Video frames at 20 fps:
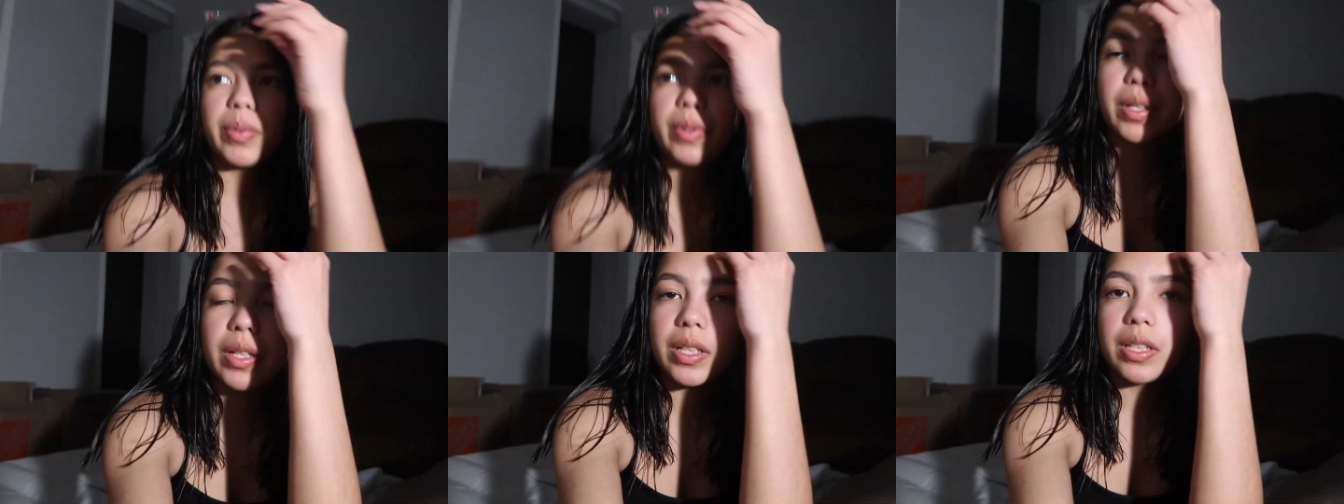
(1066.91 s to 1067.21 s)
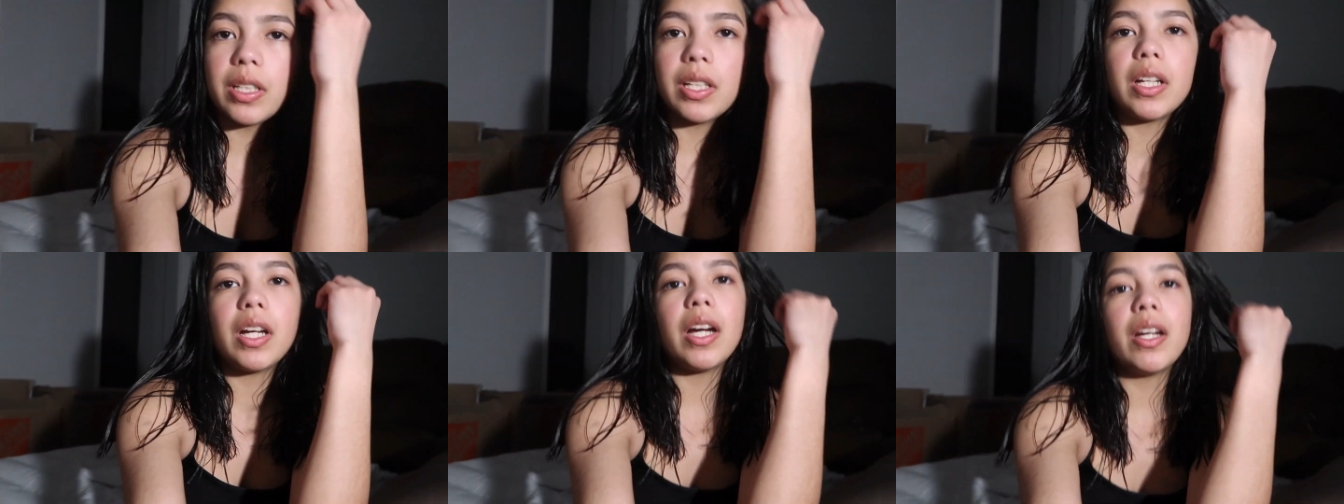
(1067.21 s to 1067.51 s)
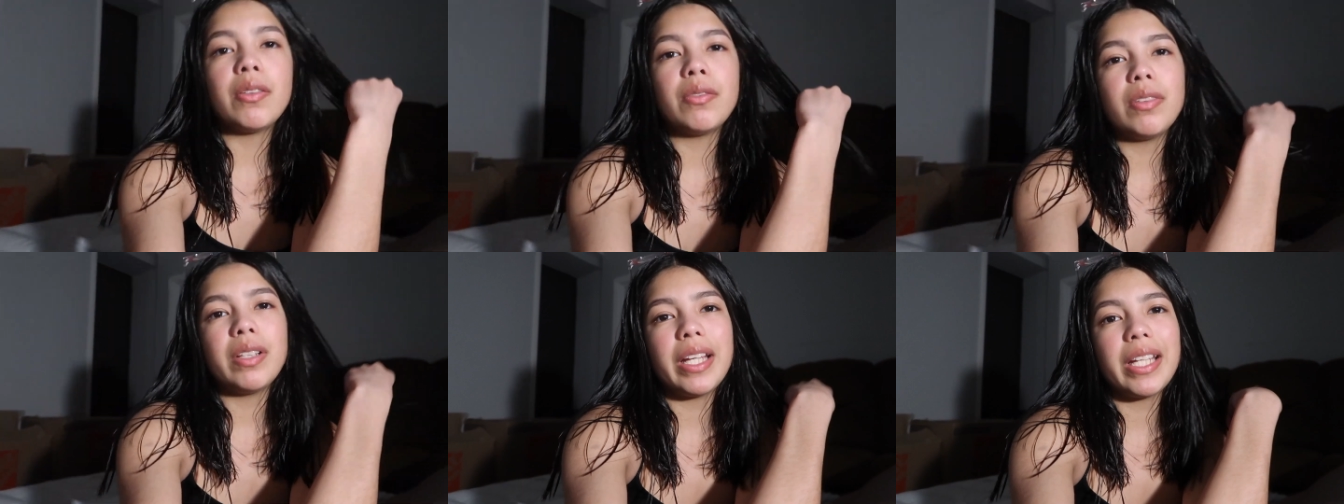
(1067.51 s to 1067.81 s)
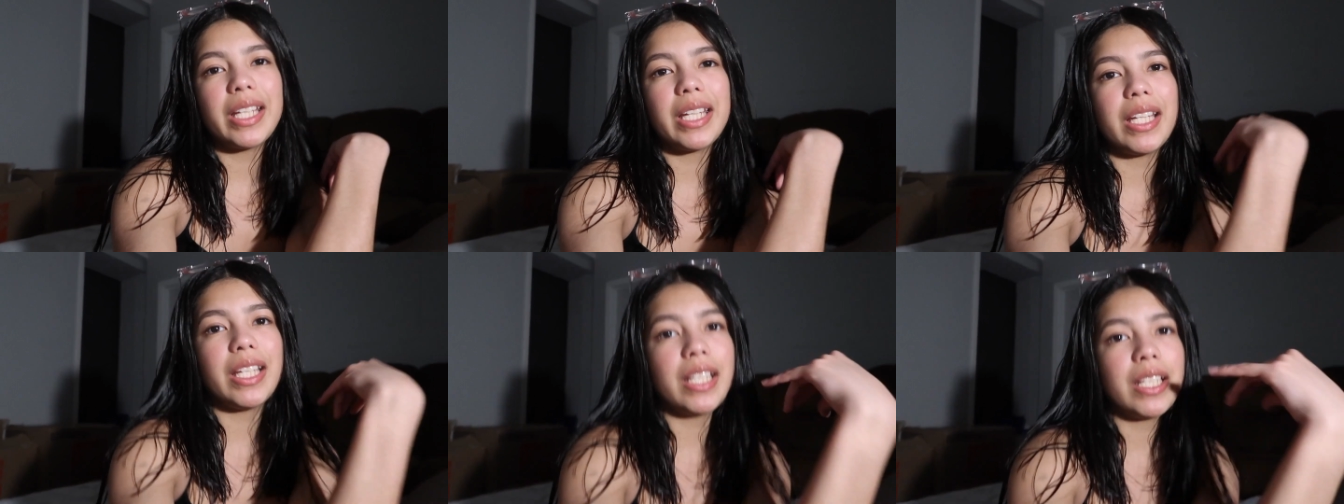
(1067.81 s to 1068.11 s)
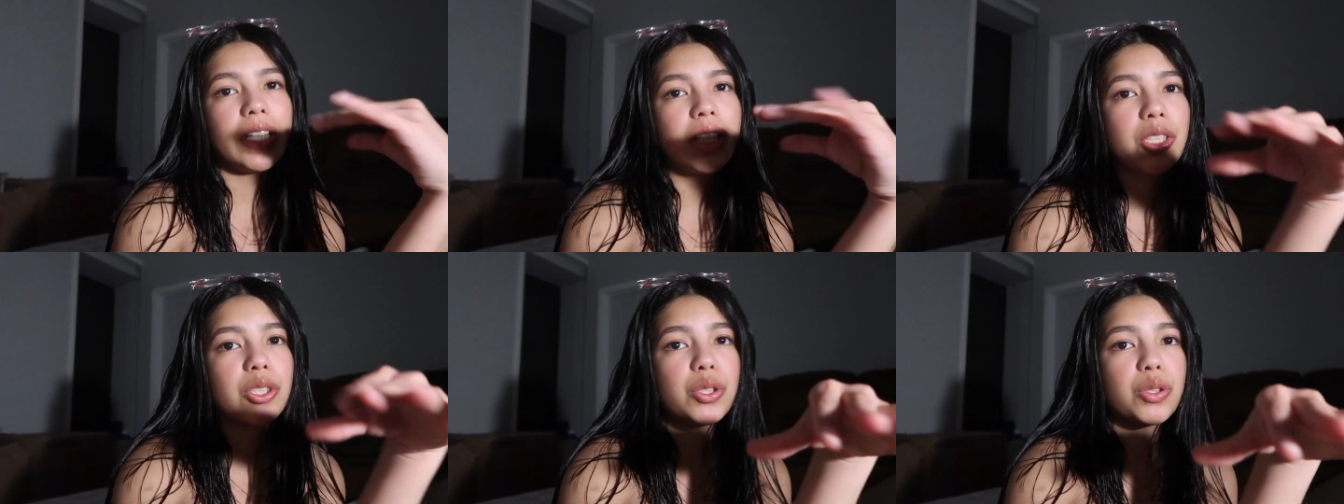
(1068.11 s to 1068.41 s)
but I don't like
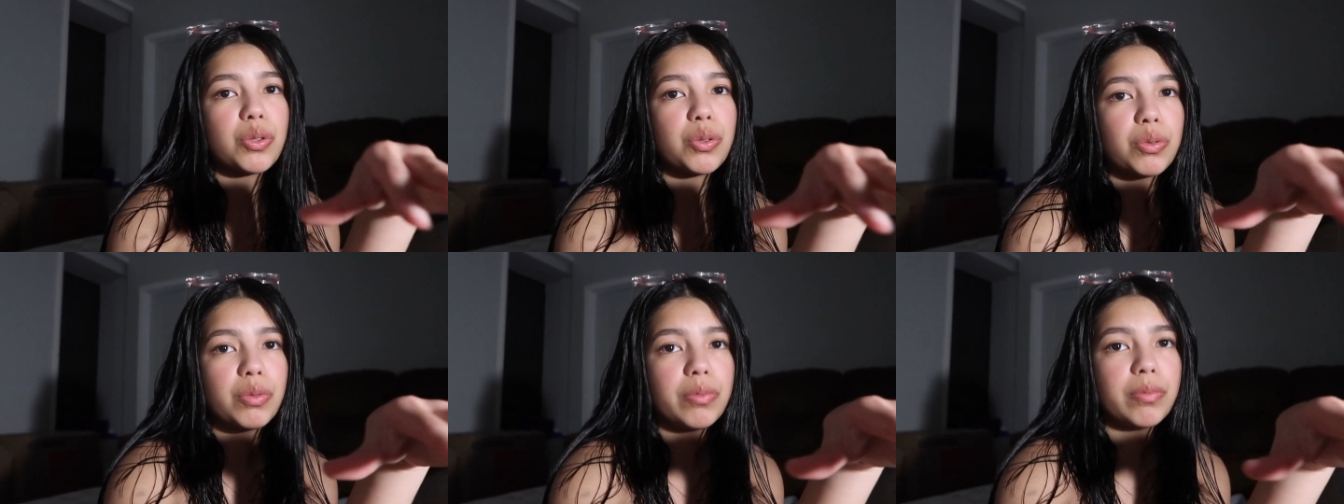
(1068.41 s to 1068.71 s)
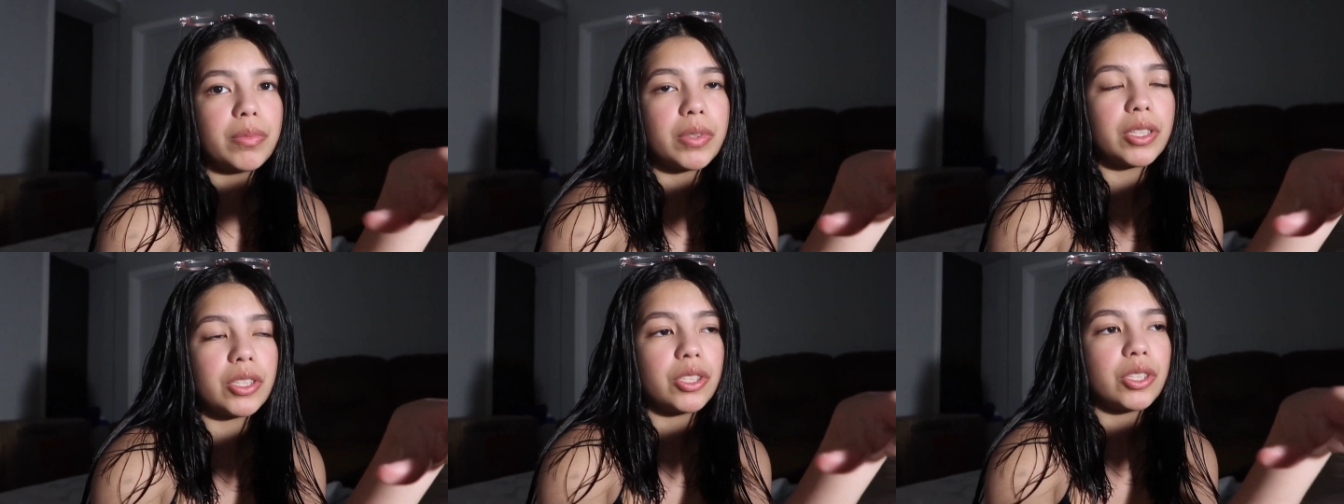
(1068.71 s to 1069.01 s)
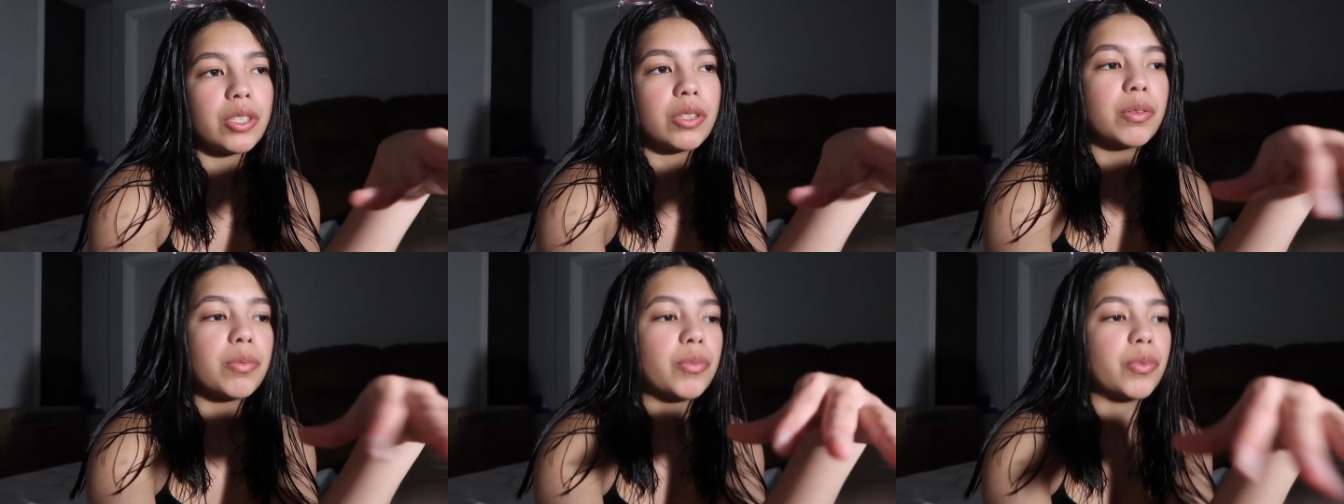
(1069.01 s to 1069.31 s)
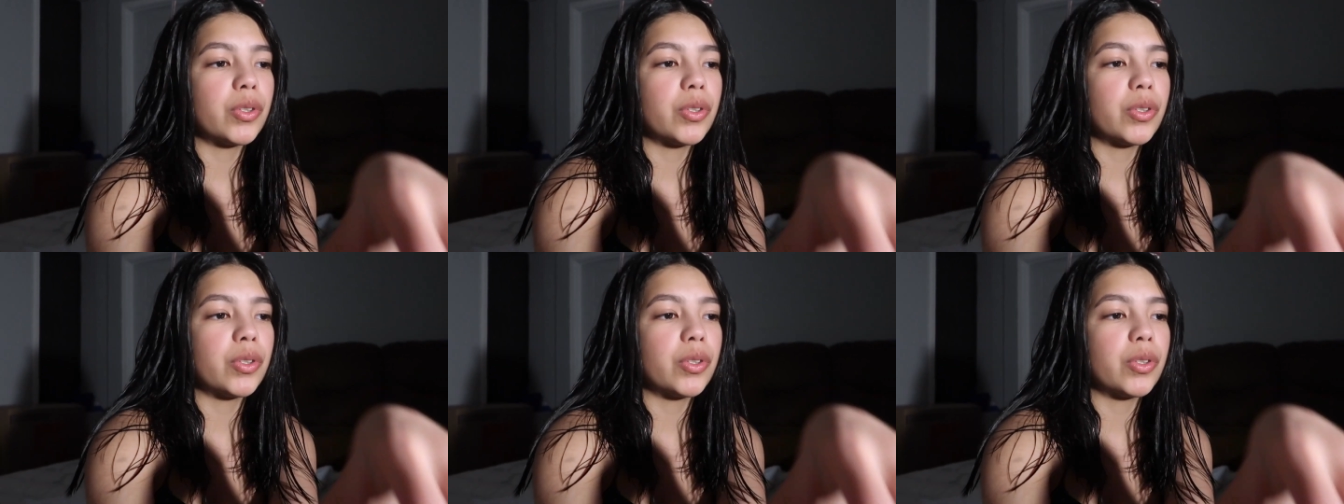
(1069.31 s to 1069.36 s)
eating too much in the